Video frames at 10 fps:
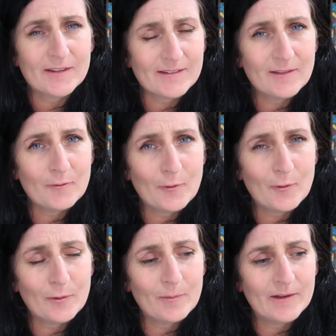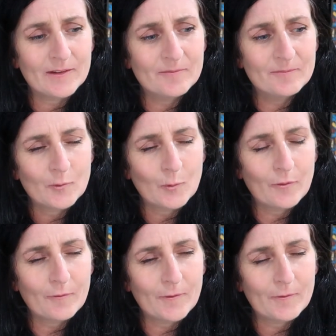Is it the fourth one? Or
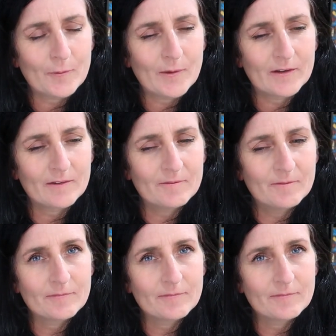the fifth one?